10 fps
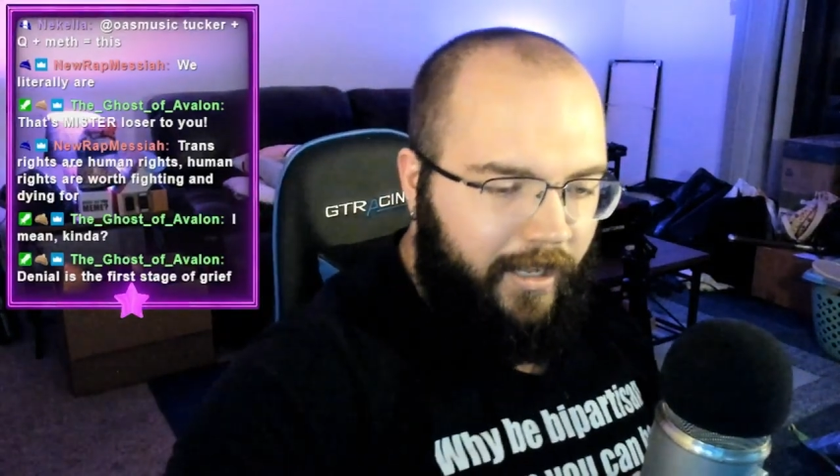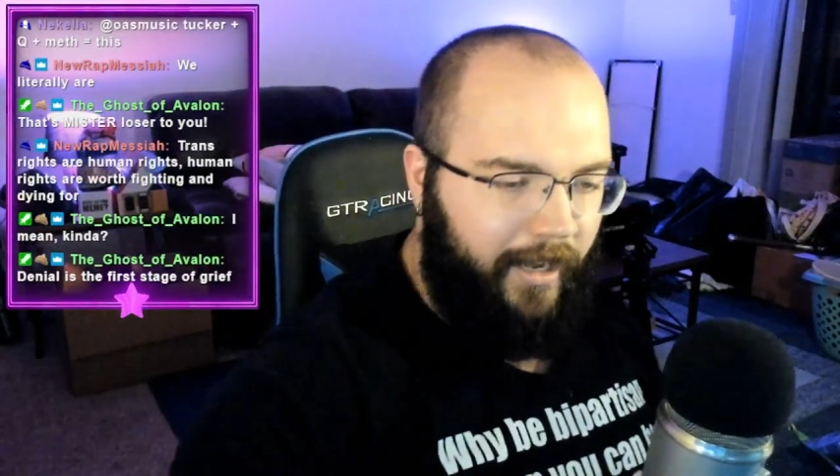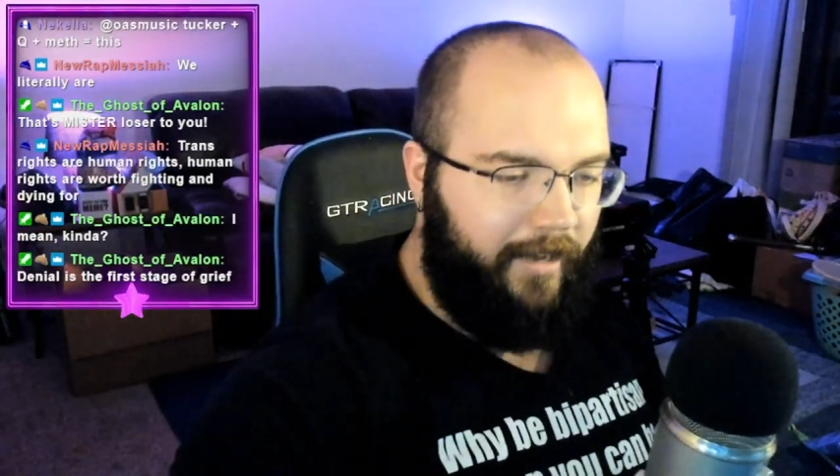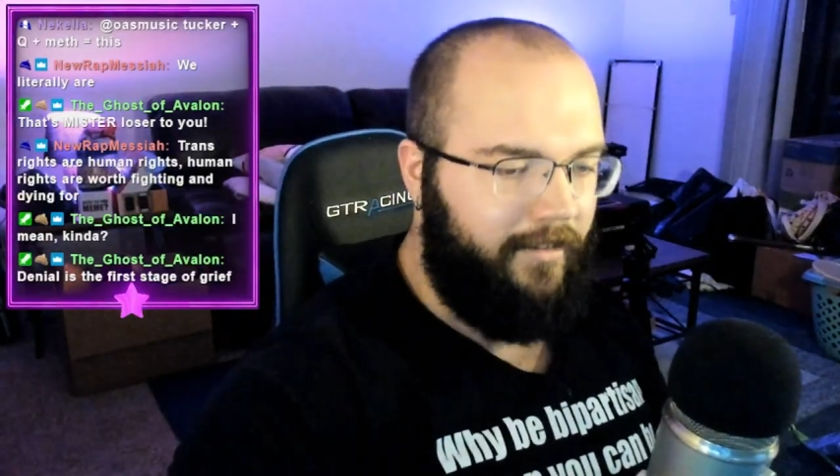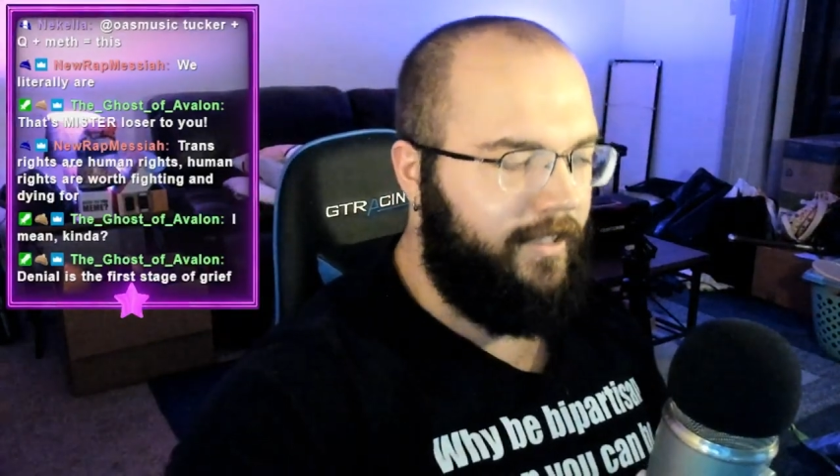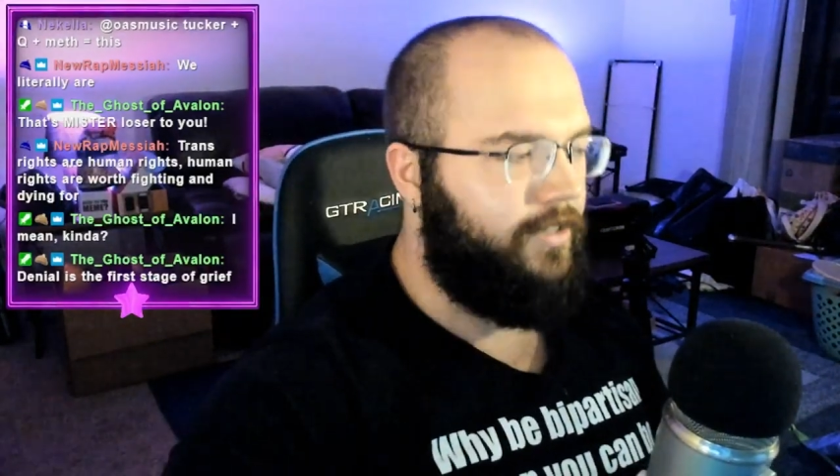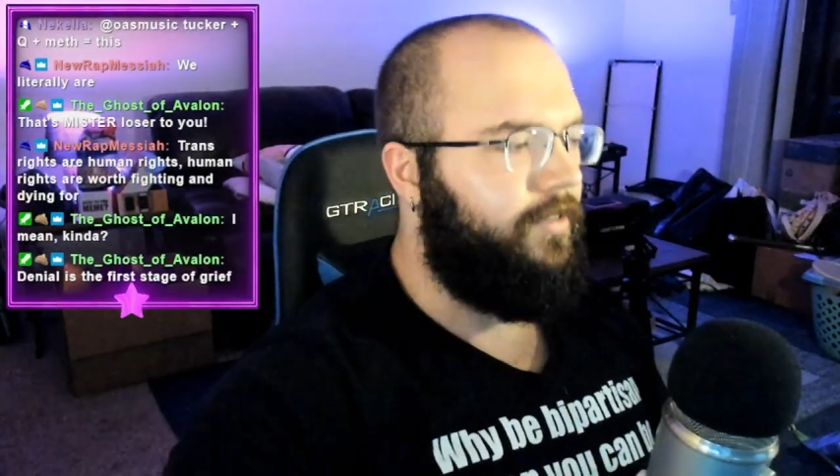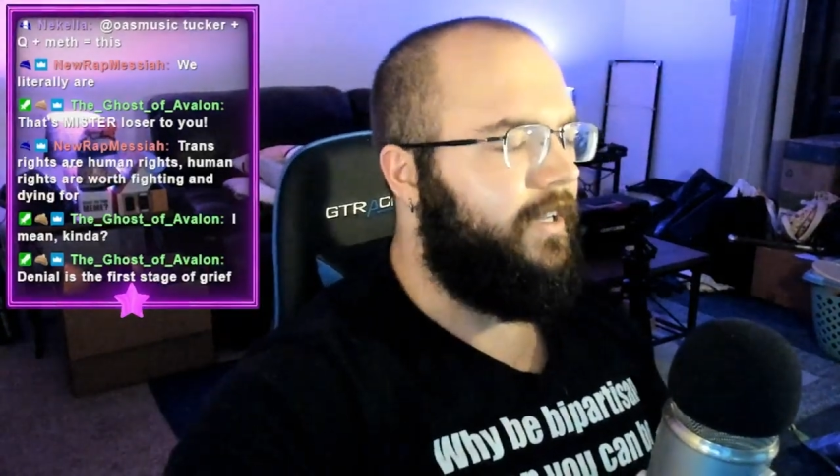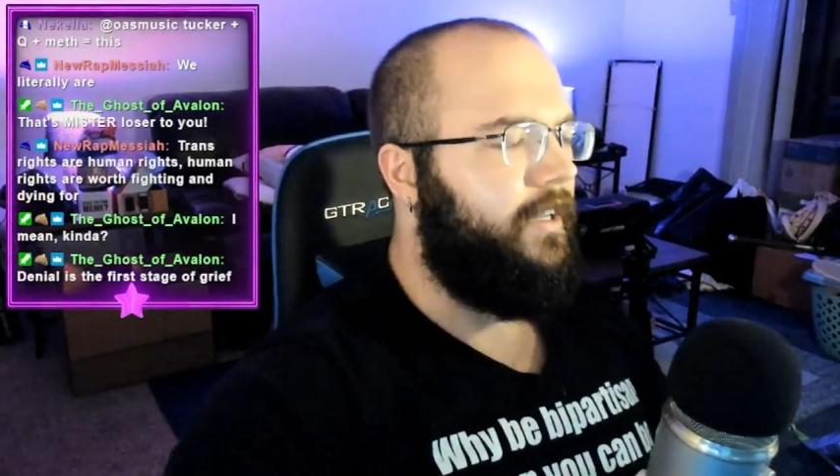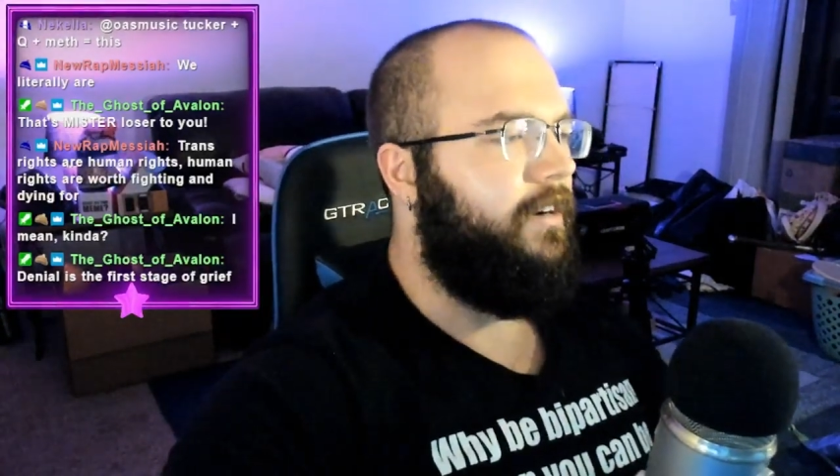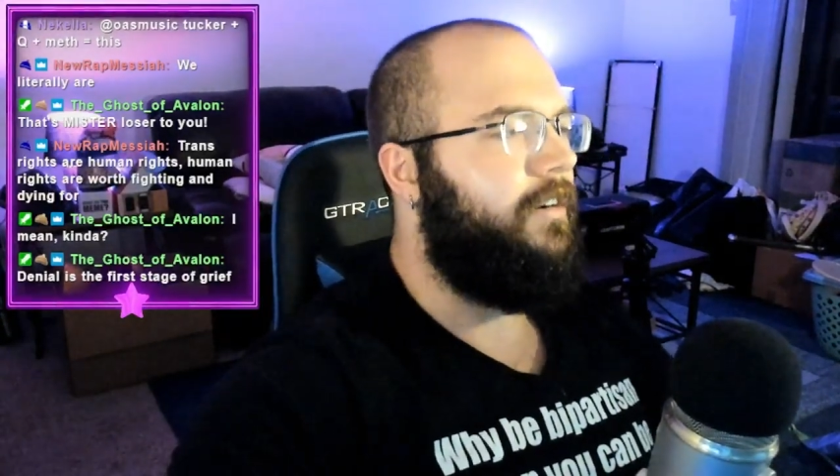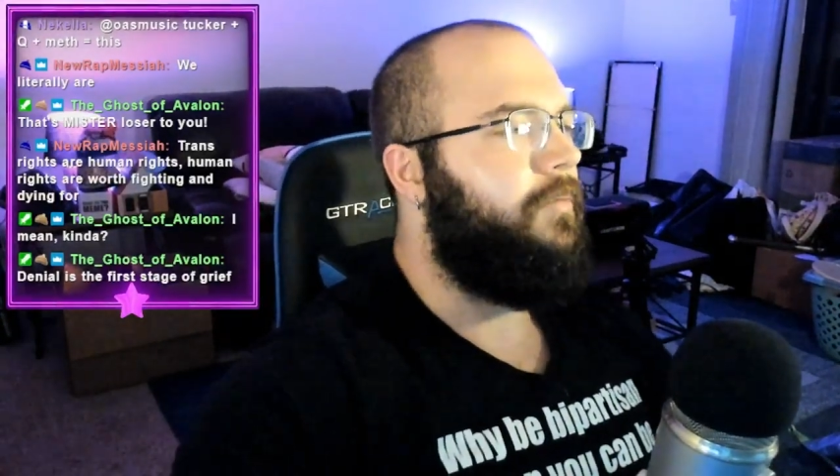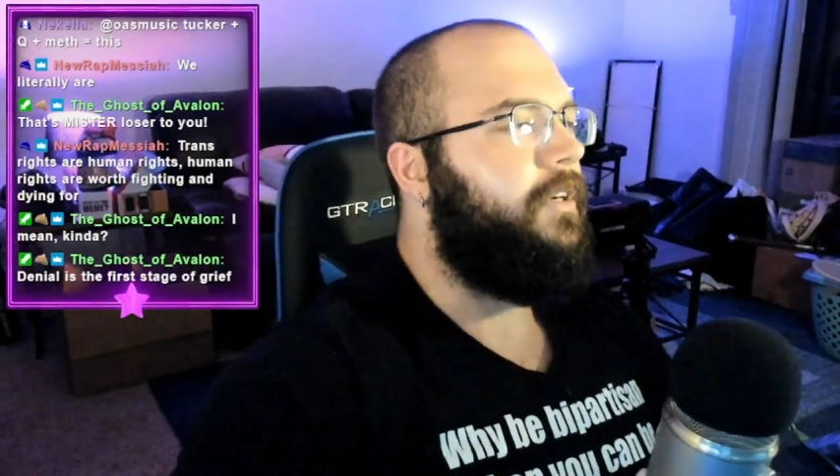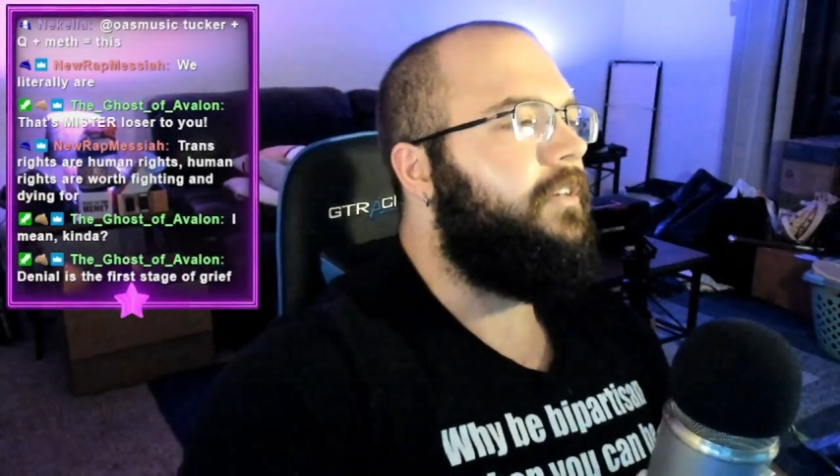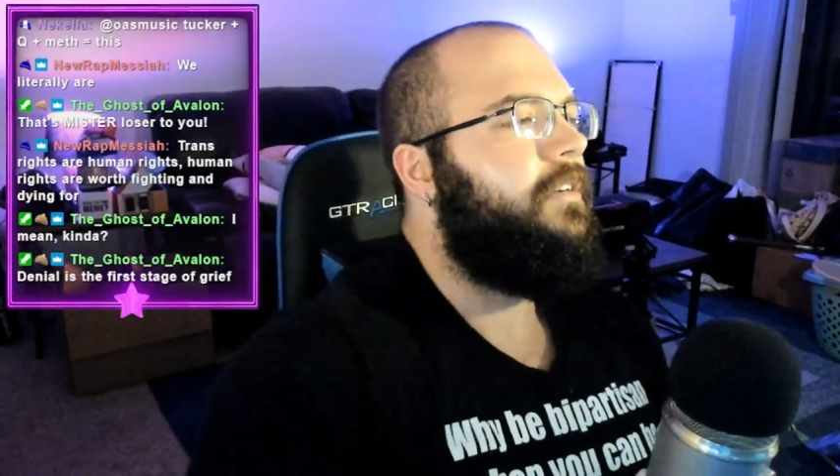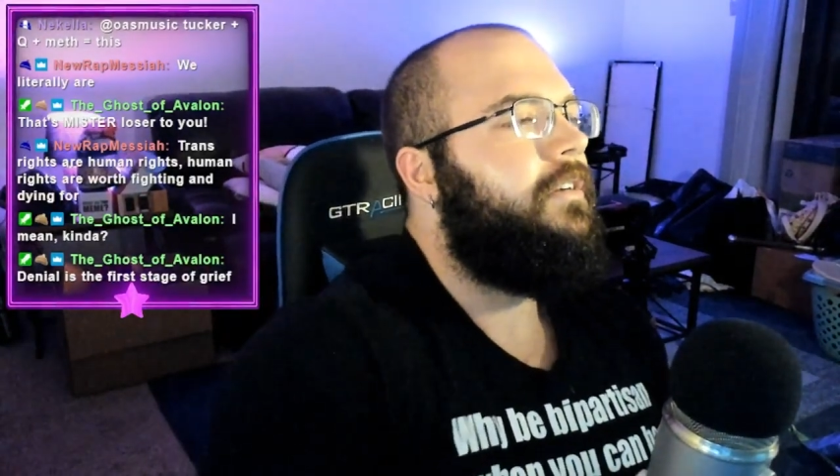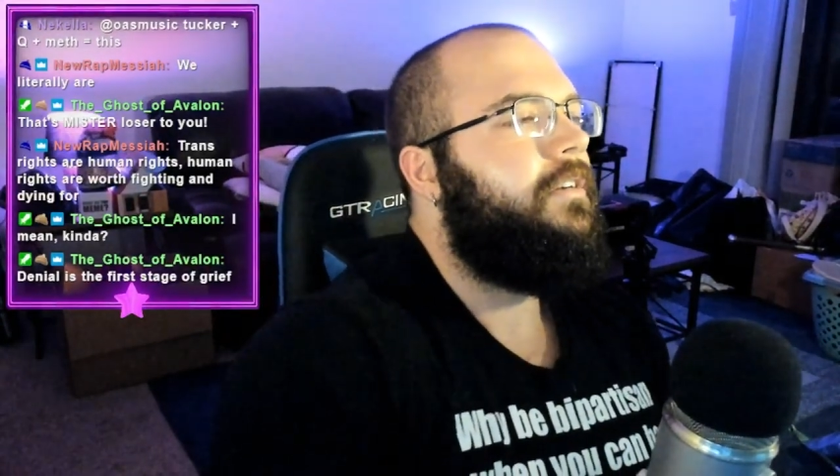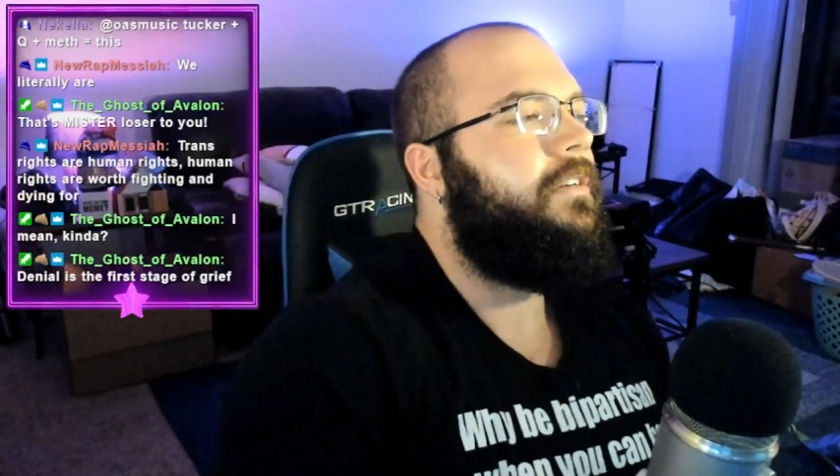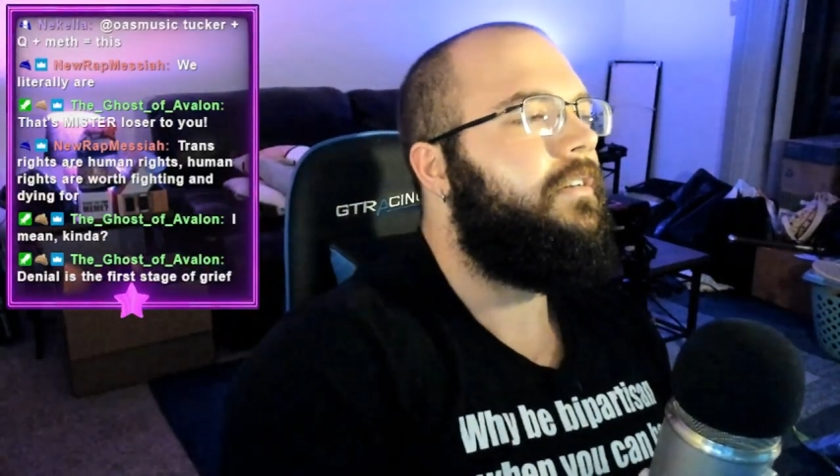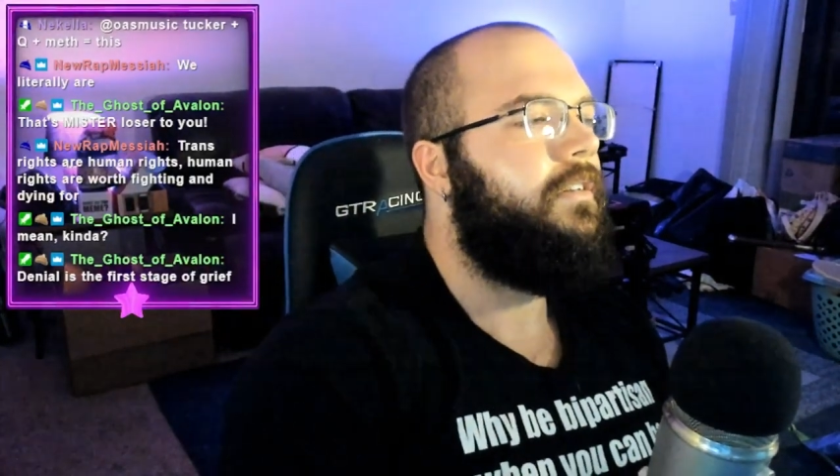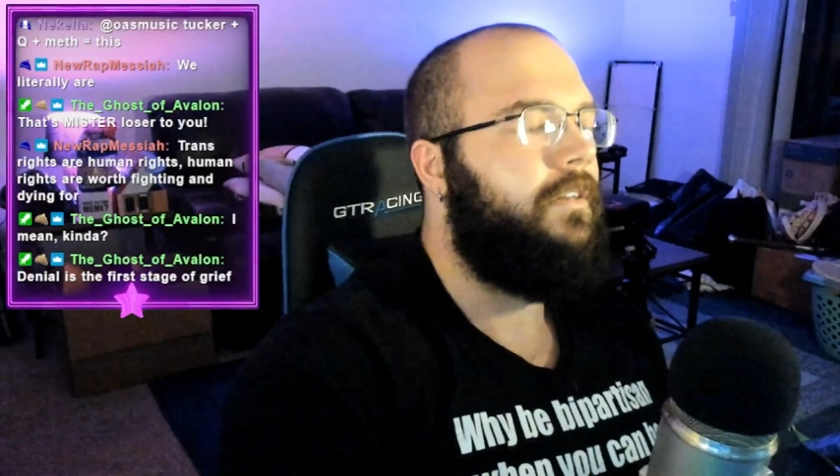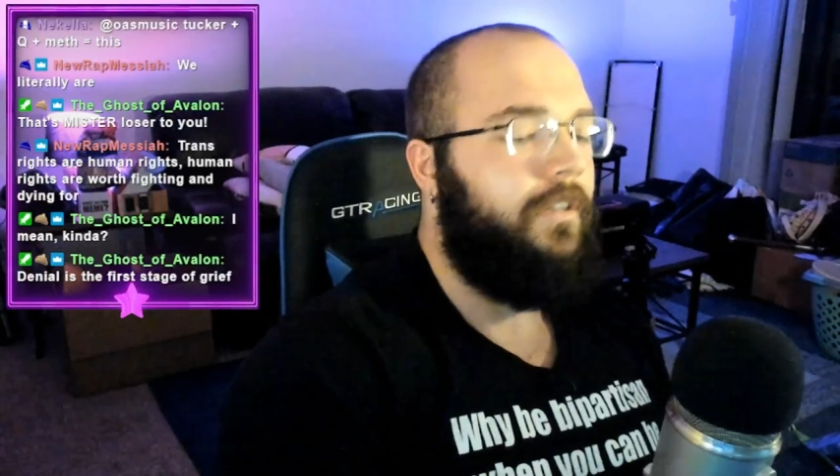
I don't no, think it's can, funny could, at all. Could we say that?